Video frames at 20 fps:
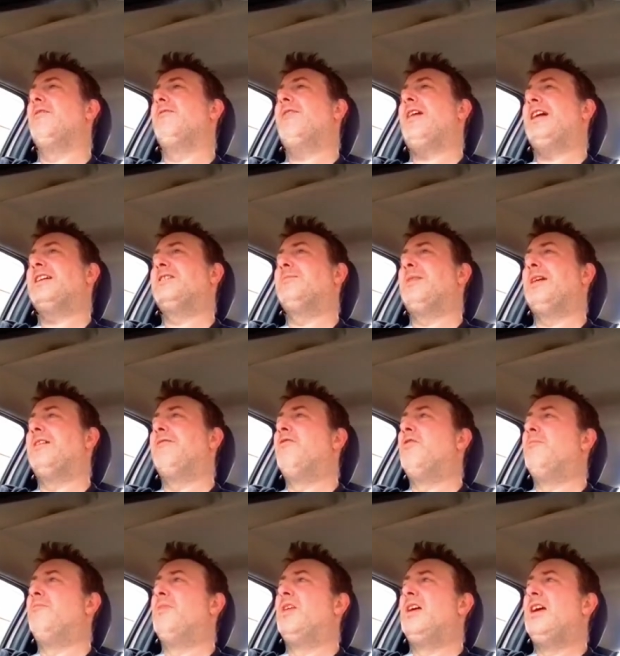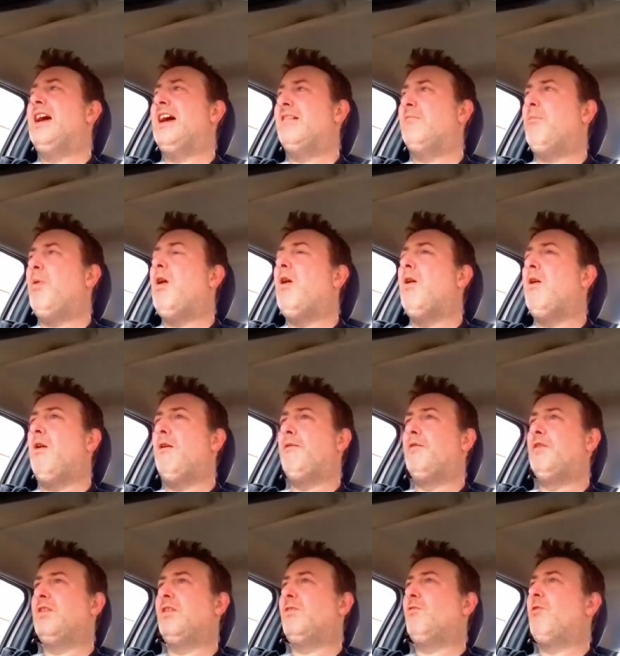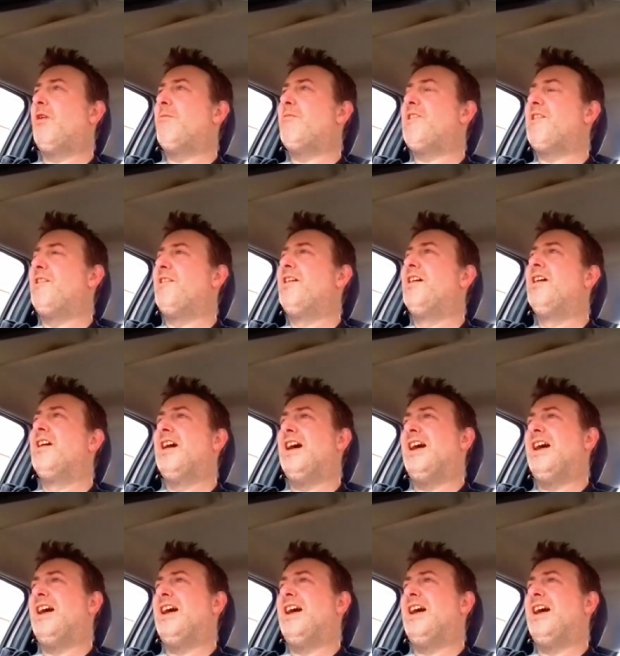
fact about them as part of the description,